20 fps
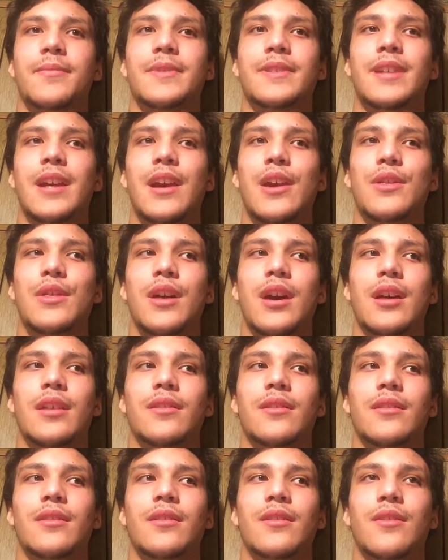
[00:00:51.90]
Say
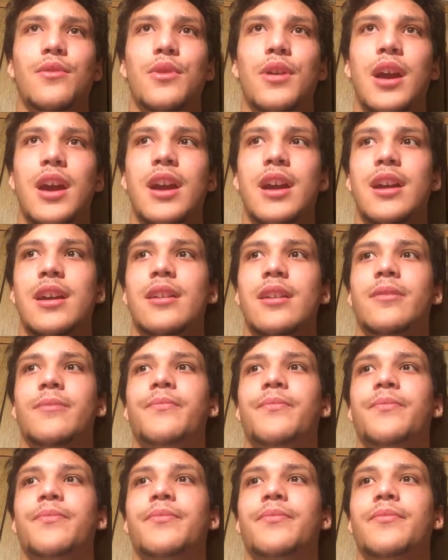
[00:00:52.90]
that they
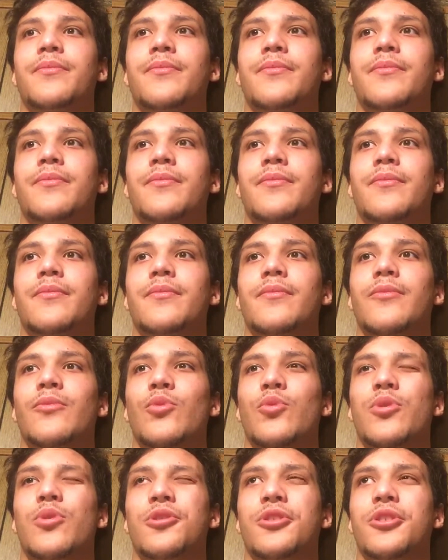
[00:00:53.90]

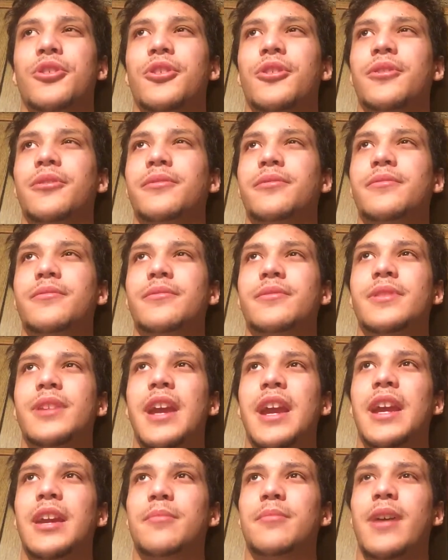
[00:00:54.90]
were
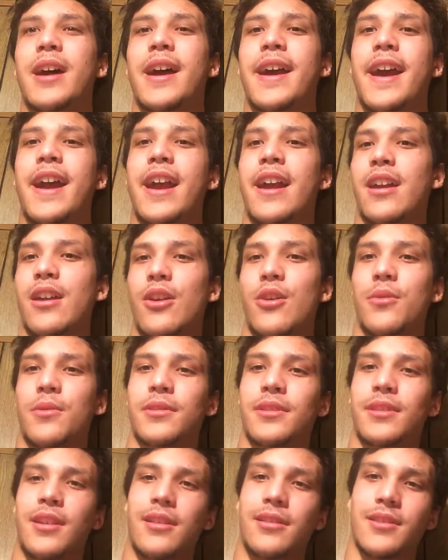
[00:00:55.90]
taken by AO
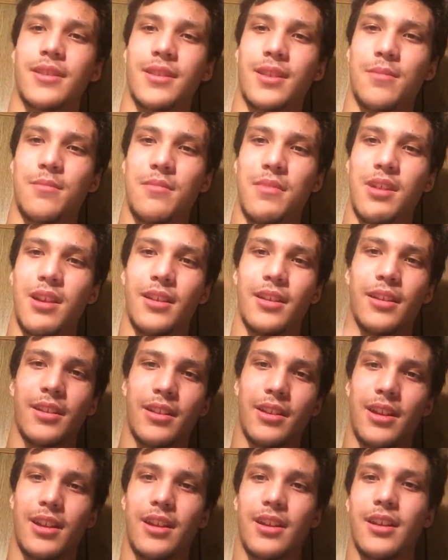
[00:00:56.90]
and they just
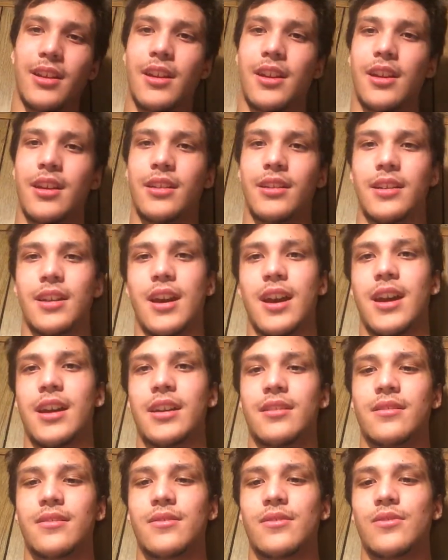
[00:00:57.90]
immediately
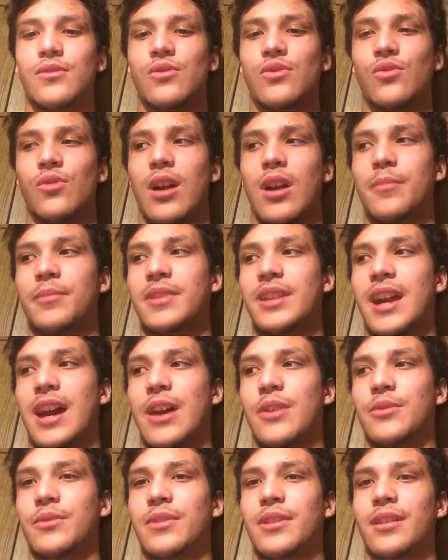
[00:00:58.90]
got dropped
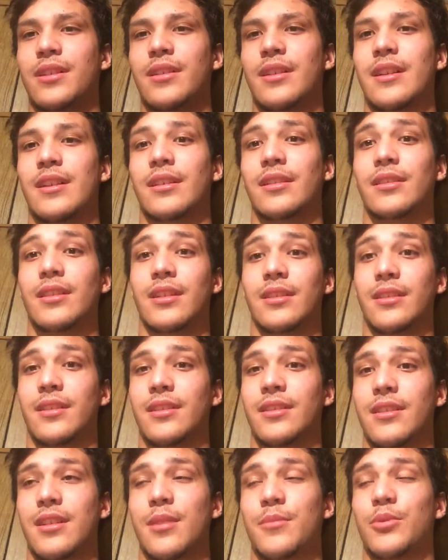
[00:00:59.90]
down a
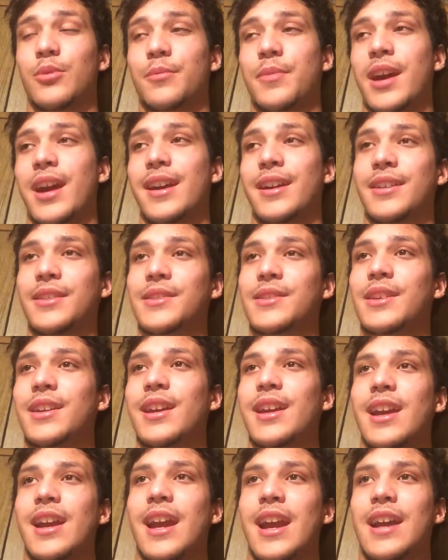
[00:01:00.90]
couple pegs,
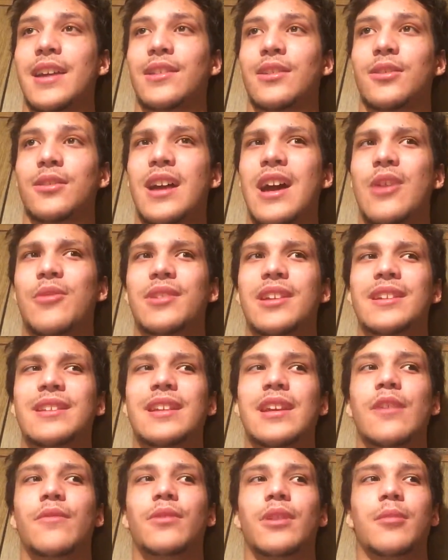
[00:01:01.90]
and they're now in a
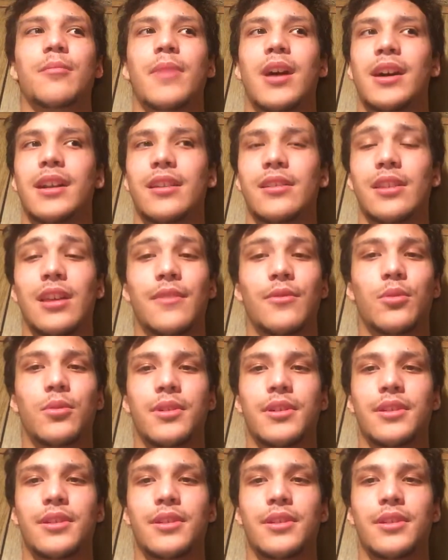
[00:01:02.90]
tiefling body, level